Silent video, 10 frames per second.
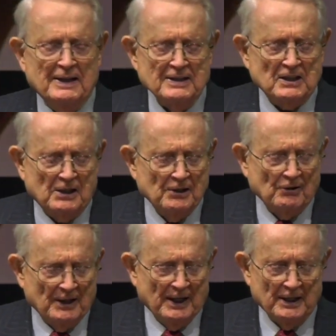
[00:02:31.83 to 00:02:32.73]
He's
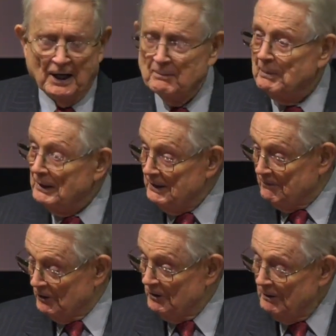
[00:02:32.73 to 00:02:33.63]
clearly an
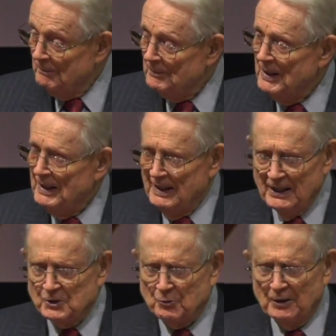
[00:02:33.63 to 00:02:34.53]
unbeliever.
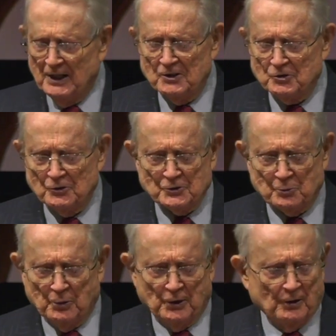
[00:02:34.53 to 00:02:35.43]
His credentials
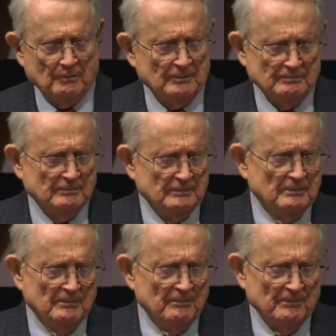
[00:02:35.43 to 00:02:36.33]
were
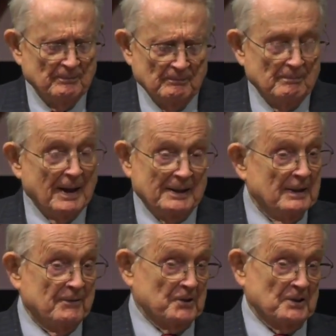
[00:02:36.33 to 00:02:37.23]

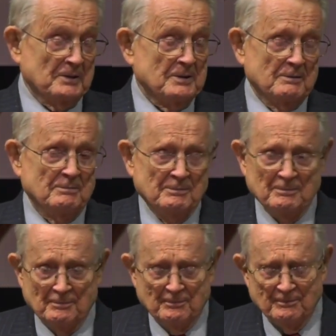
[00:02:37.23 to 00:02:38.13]
magnificent,
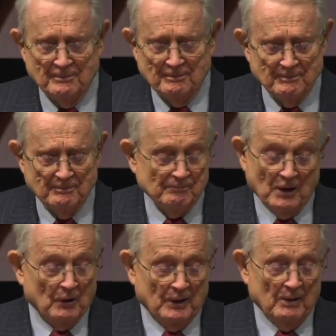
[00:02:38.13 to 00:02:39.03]

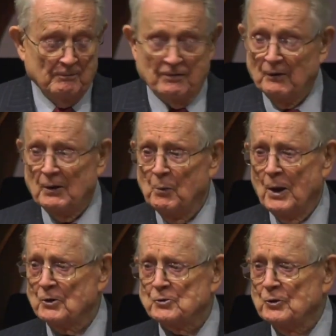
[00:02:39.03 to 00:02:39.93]
very, very
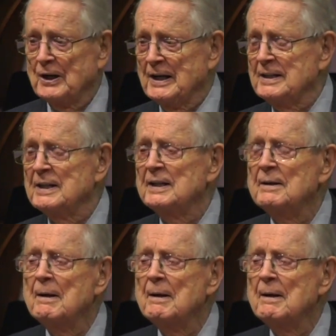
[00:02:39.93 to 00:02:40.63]
well trained.